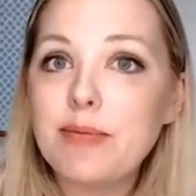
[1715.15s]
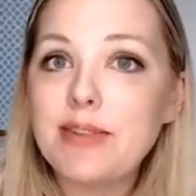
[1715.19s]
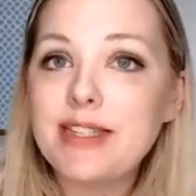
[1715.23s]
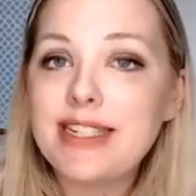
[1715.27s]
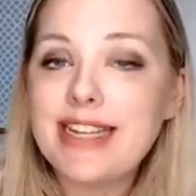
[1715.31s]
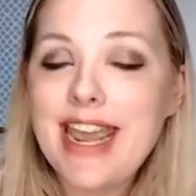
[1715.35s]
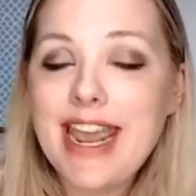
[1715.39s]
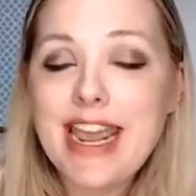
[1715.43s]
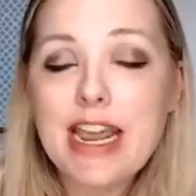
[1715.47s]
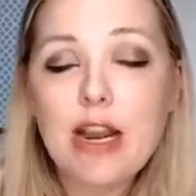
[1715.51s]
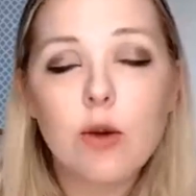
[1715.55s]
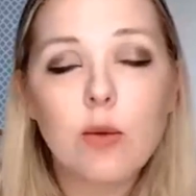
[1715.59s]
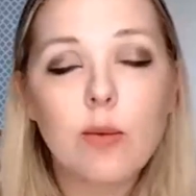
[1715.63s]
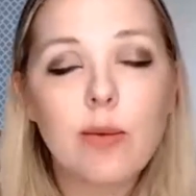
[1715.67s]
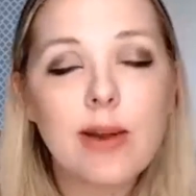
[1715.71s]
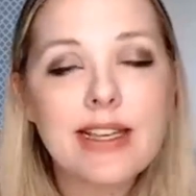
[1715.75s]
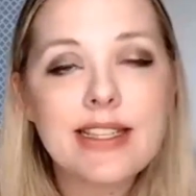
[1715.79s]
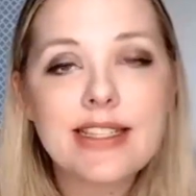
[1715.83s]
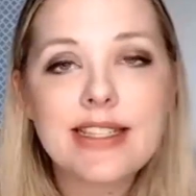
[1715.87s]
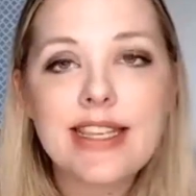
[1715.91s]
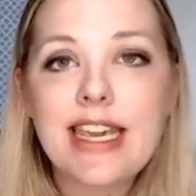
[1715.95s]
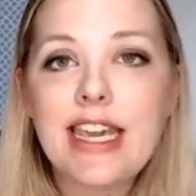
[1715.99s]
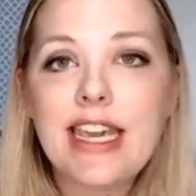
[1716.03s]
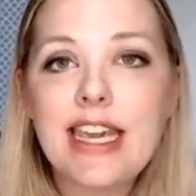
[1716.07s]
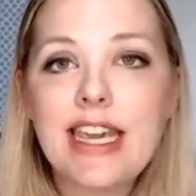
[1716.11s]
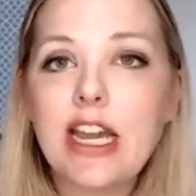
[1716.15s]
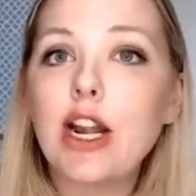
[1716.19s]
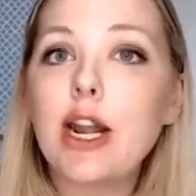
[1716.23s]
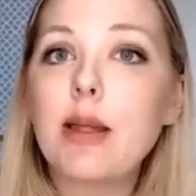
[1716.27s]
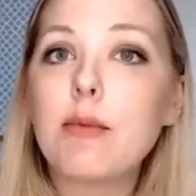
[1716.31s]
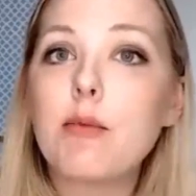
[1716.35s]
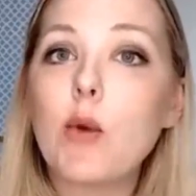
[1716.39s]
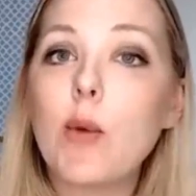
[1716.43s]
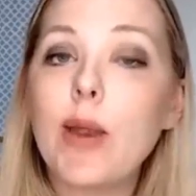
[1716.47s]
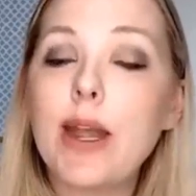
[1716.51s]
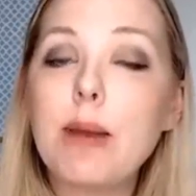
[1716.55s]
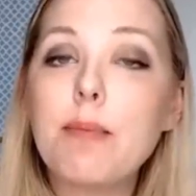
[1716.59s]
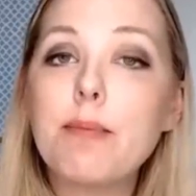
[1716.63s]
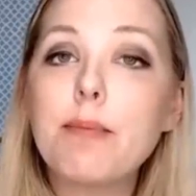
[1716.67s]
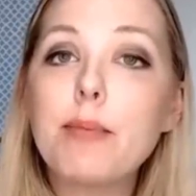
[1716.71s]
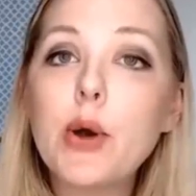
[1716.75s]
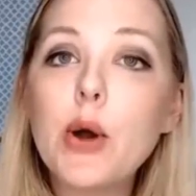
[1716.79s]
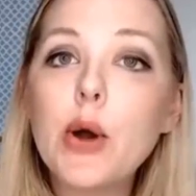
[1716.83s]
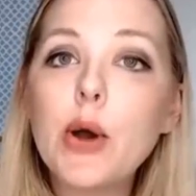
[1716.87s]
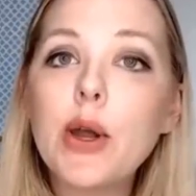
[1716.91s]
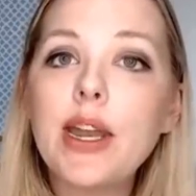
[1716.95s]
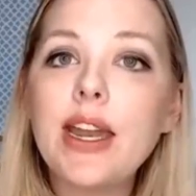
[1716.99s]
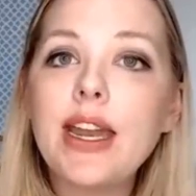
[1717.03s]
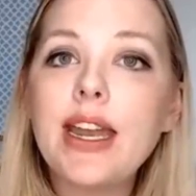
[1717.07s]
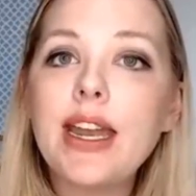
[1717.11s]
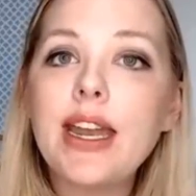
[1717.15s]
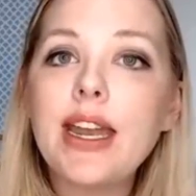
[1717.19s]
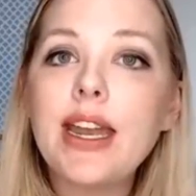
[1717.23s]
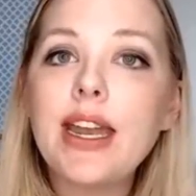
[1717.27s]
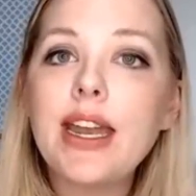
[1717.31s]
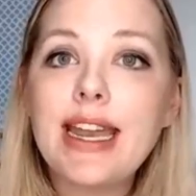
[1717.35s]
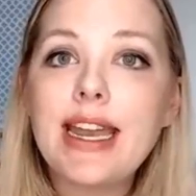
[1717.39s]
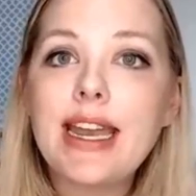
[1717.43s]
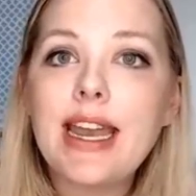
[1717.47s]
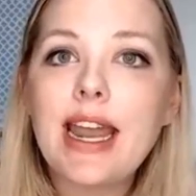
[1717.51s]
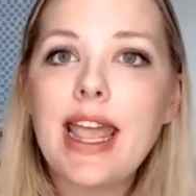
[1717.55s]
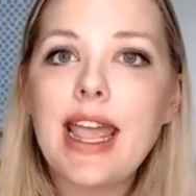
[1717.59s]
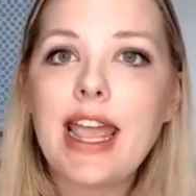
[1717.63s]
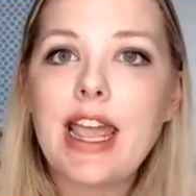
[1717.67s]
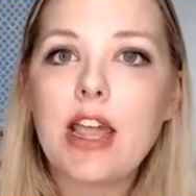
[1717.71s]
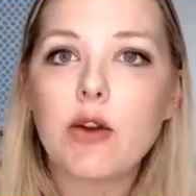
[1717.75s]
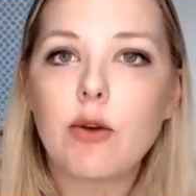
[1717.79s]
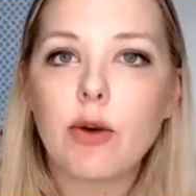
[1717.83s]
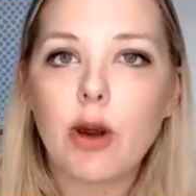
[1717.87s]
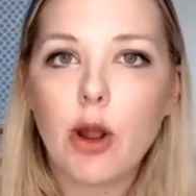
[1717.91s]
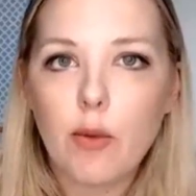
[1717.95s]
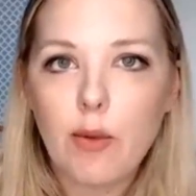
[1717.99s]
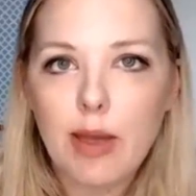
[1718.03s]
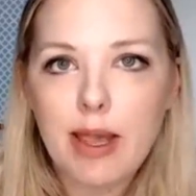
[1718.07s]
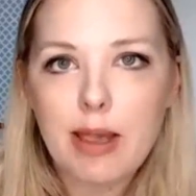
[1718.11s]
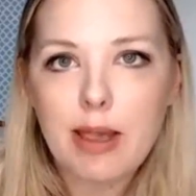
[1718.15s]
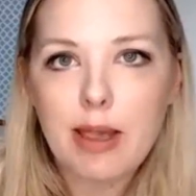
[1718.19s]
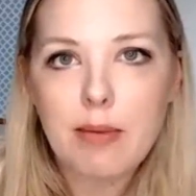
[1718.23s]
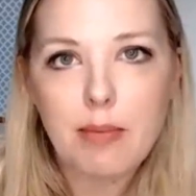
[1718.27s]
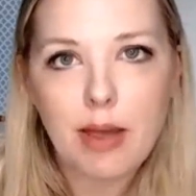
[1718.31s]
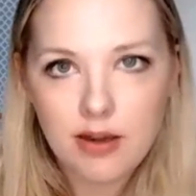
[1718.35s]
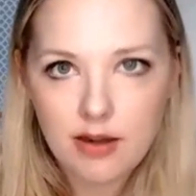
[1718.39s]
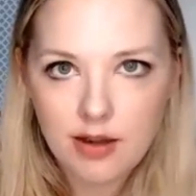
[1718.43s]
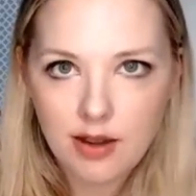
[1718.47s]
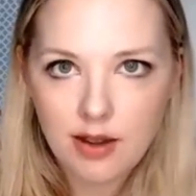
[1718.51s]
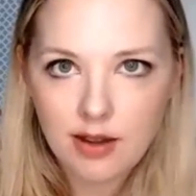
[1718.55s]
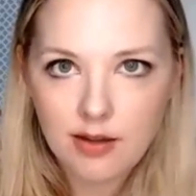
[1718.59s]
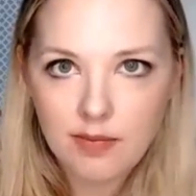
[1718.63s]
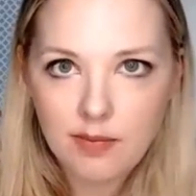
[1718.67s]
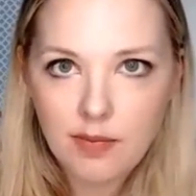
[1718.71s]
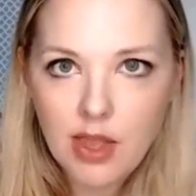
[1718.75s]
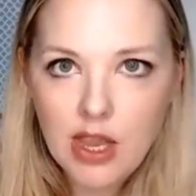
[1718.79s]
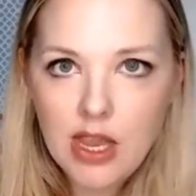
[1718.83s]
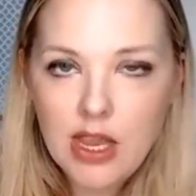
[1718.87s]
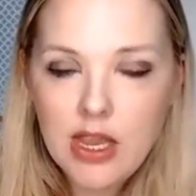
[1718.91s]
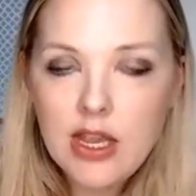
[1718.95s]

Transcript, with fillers: take a risk here and I'm going to put it in a growing bundle.